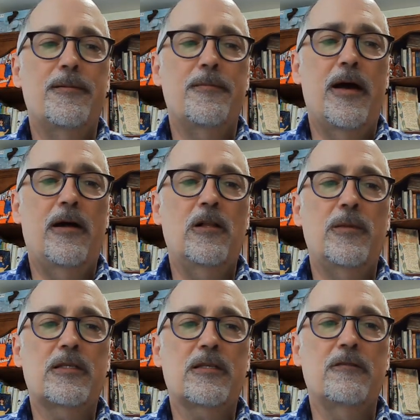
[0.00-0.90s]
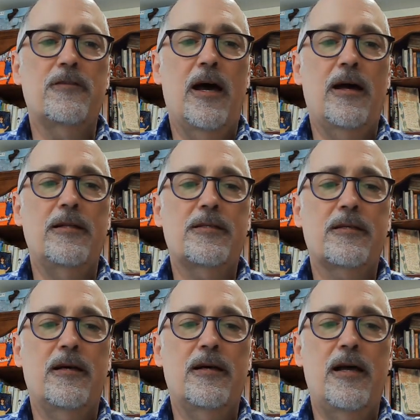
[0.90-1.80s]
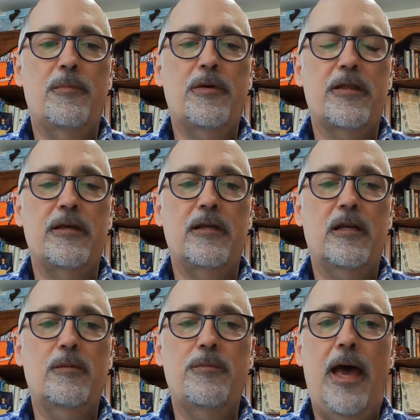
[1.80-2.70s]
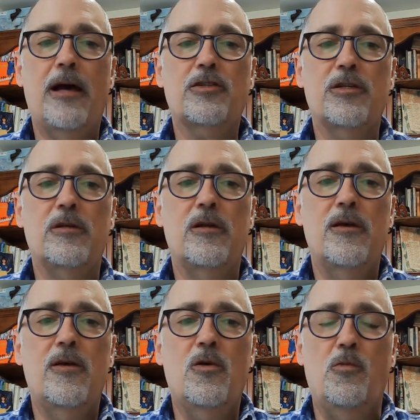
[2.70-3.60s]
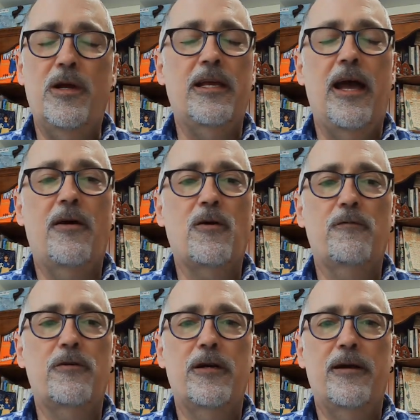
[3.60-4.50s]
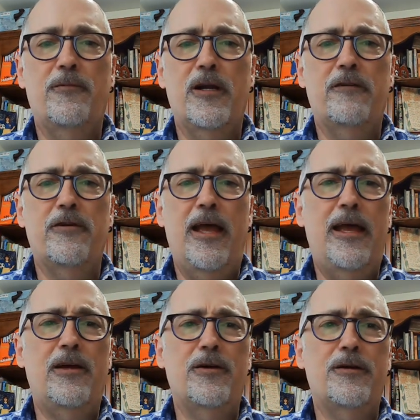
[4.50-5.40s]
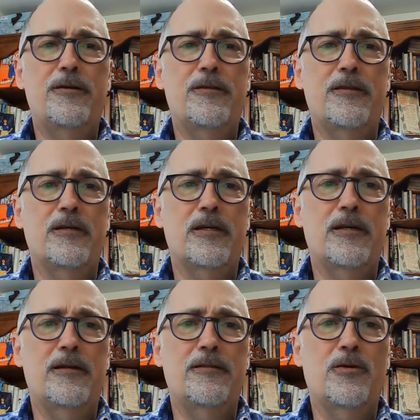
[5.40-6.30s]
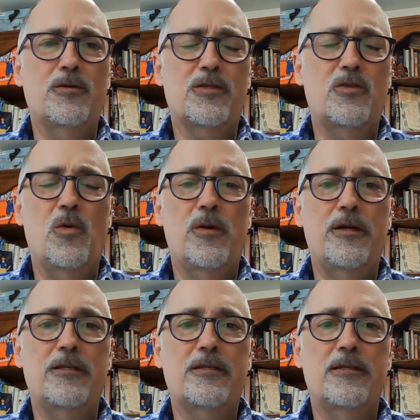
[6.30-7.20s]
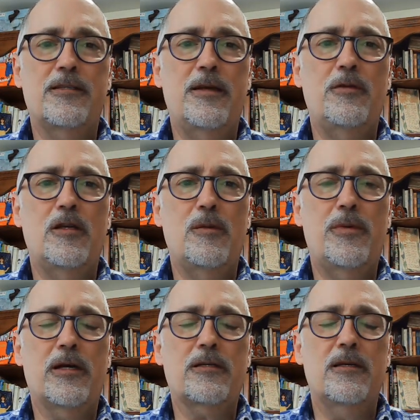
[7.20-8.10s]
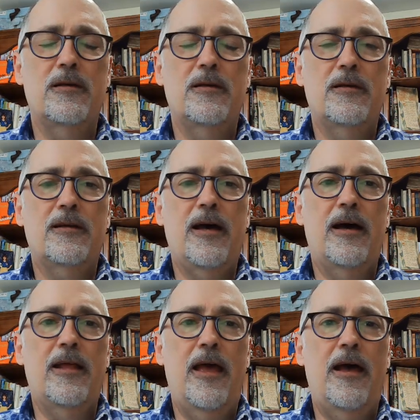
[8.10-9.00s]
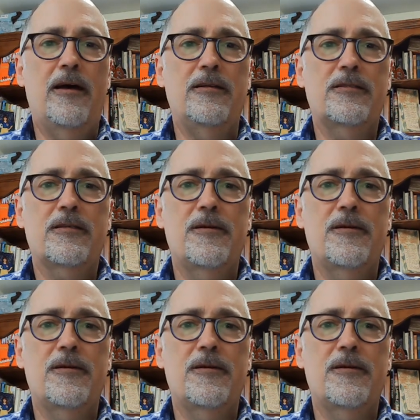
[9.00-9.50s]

elements of God's empathy and compassion winning out over whatever anger those stories seem to depict God has.